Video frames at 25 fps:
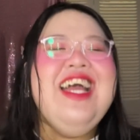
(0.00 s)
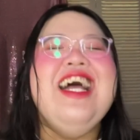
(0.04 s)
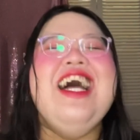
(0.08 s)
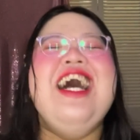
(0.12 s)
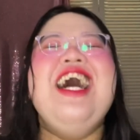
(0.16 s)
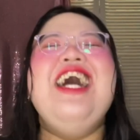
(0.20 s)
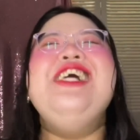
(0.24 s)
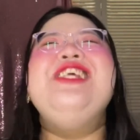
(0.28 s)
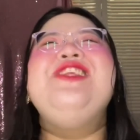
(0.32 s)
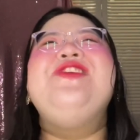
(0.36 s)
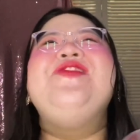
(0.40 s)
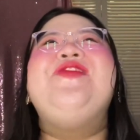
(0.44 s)

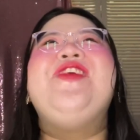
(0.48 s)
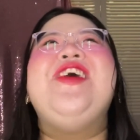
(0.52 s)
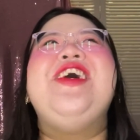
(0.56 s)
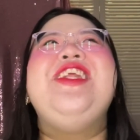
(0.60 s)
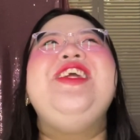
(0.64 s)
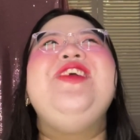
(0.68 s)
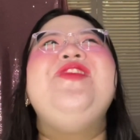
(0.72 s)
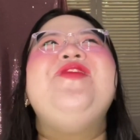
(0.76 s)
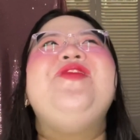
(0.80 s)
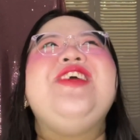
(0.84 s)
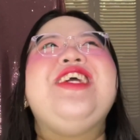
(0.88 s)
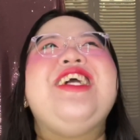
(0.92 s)
it's
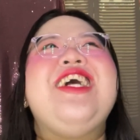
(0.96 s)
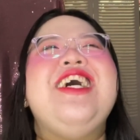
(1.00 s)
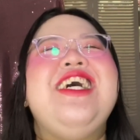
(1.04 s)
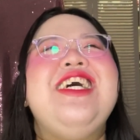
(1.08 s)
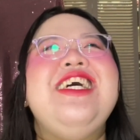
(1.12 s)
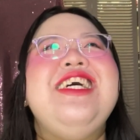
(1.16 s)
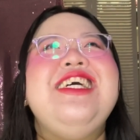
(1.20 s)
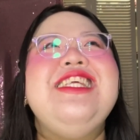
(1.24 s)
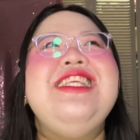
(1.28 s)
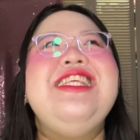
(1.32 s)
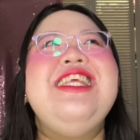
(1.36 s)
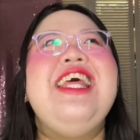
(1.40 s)
funny
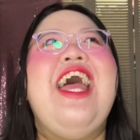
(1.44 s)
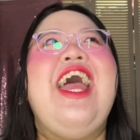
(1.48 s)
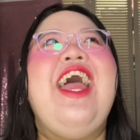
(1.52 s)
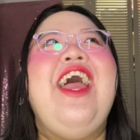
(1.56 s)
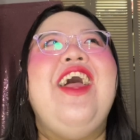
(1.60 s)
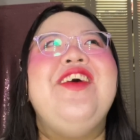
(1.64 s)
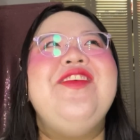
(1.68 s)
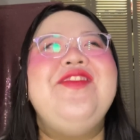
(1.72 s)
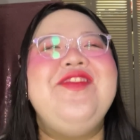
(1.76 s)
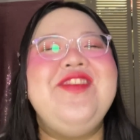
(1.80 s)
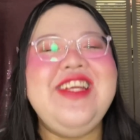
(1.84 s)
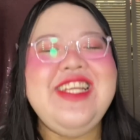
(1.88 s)
because
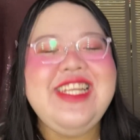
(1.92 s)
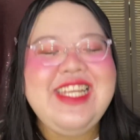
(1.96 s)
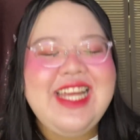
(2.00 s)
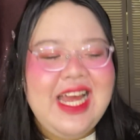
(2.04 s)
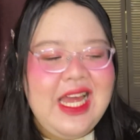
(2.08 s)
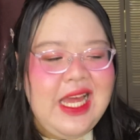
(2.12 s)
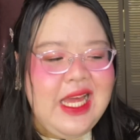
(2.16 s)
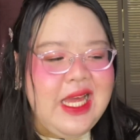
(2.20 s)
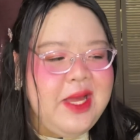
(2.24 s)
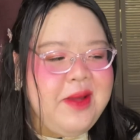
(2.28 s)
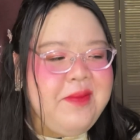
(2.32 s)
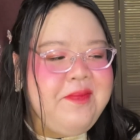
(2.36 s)
every
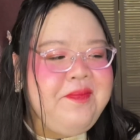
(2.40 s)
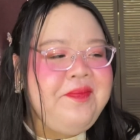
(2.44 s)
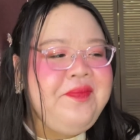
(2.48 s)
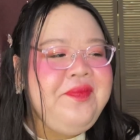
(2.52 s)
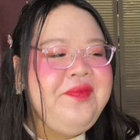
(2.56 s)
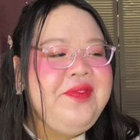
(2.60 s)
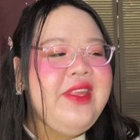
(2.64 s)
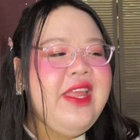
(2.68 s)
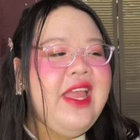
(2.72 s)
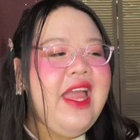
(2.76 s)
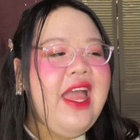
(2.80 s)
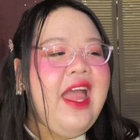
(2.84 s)
time
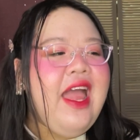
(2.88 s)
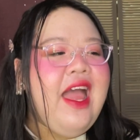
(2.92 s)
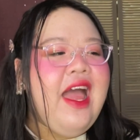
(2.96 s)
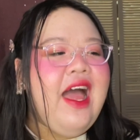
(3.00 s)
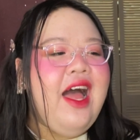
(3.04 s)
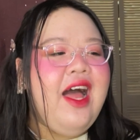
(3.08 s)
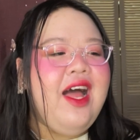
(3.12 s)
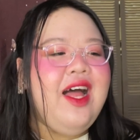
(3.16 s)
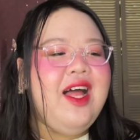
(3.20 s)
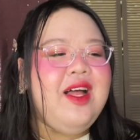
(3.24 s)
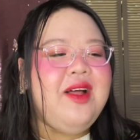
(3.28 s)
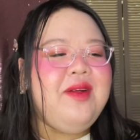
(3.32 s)

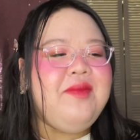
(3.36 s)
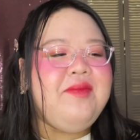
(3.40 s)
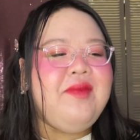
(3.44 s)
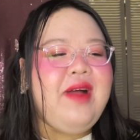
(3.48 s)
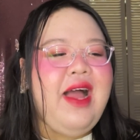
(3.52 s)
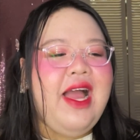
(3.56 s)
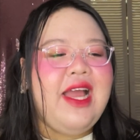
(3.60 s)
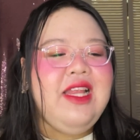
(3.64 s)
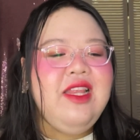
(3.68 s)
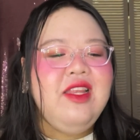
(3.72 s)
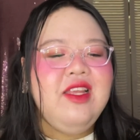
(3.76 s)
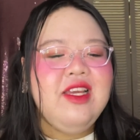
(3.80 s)

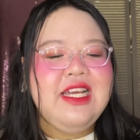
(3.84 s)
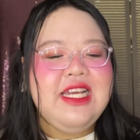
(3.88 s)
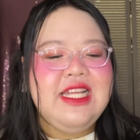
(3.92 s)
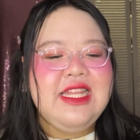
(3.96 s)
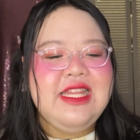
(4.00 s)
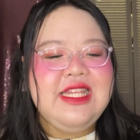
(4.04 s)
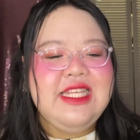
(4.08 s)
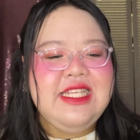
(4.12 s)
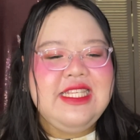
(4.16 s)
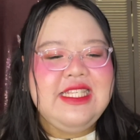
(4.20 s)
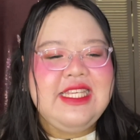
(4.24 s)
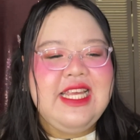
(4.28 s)
I look
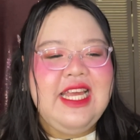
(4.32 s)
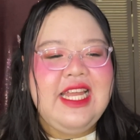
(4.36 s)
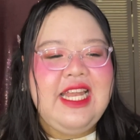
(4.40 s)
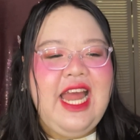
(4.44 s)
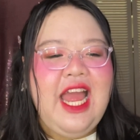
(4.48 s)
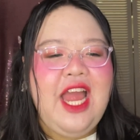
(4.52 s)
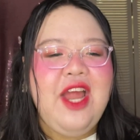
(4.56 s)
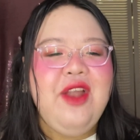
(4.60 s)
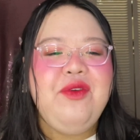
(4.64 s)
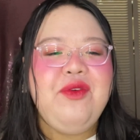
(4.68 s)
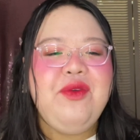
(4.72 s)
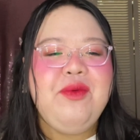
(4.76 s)
at this scent,
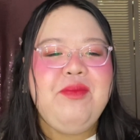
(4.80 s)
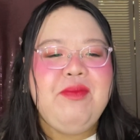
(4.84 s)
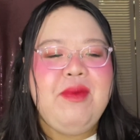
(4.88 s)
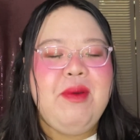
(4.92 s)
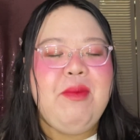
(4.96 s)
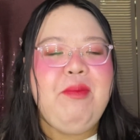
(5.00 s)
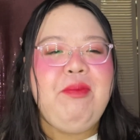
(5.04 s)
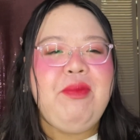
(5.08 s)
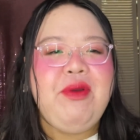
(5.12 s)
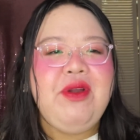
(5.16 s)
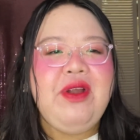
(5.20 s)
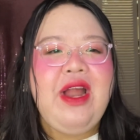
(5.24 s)
I
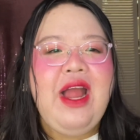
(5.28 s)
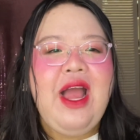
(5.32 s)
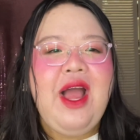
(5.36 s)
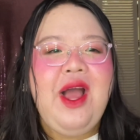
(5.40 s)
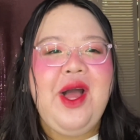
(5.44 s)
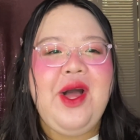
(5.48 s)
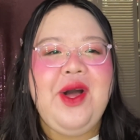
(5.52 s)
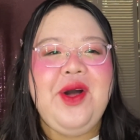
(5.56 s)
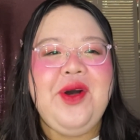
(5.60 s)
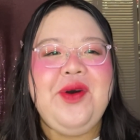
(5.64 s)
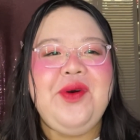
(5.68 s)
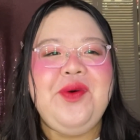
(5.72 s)
remember
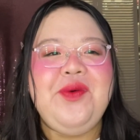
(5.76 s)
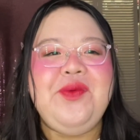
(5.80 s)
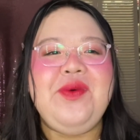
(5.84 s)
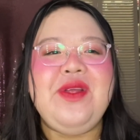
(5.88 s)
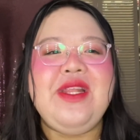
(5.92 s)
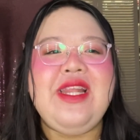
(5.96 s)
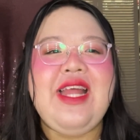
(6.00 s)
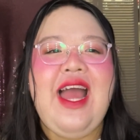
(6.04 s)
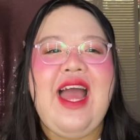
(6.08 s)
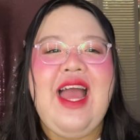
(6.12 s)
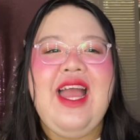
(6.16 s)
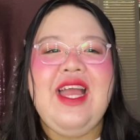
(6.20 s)
how
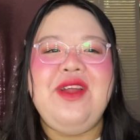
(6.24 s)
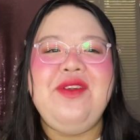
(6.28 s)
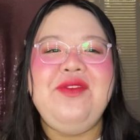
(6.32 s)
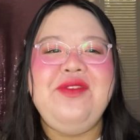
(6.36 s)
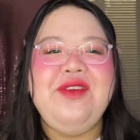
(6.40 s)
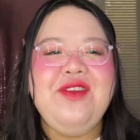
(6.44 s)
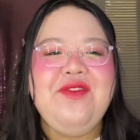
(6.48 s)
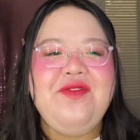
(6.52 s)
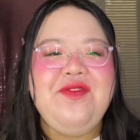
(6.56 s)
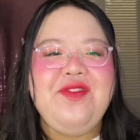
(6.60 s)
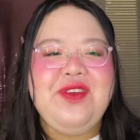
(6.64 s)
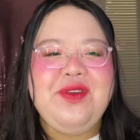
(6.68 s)
when I
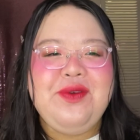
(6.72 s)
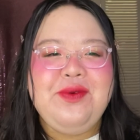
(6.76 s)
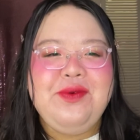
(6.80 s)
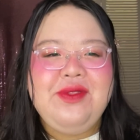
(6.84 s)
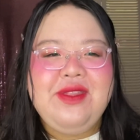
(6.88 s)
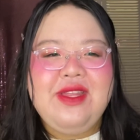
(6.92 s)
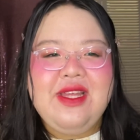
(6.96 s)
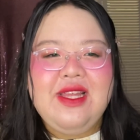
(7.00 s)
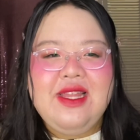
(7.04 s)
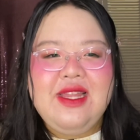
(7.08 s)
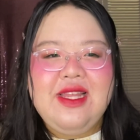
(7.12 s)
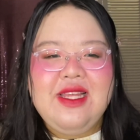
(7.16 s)

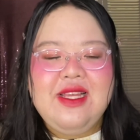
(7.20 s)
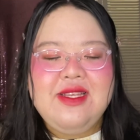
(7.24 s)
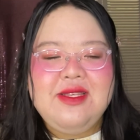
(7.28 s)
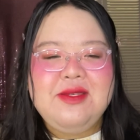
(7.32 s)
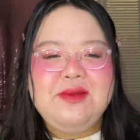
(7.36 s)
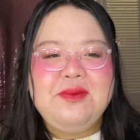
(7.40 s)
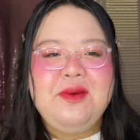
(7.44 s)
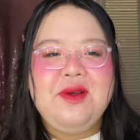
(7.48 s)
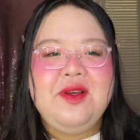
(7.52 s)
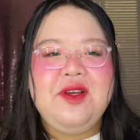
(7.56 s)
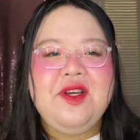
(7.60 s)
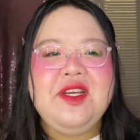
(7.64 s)
reviewed
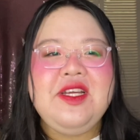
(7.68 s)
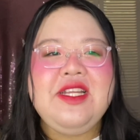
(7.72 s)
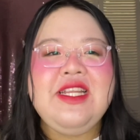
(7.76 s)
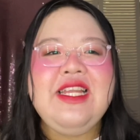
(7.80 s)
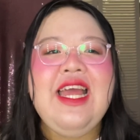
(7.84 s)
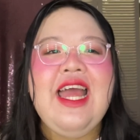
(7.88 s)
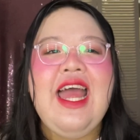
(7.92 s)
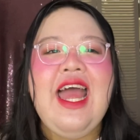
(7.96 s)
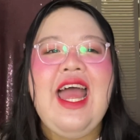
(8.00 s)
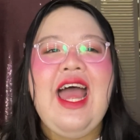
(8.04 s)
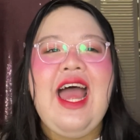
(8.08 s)
this one,